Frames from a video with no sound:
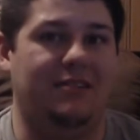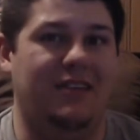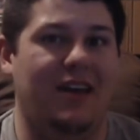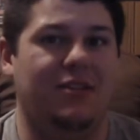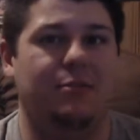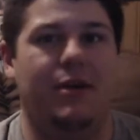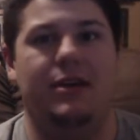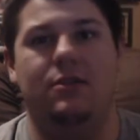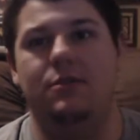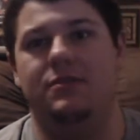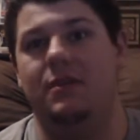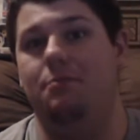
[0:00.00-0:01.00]
death
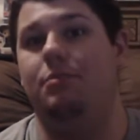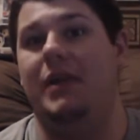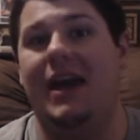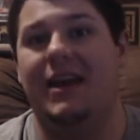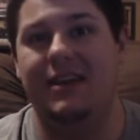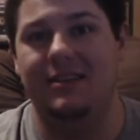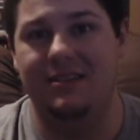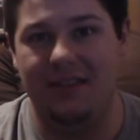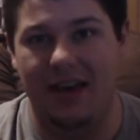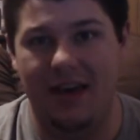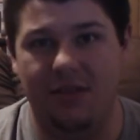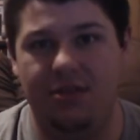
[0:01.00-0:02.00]
metal, some blackened
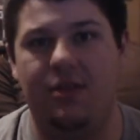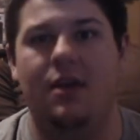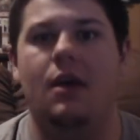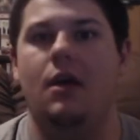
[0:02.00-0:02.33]
death,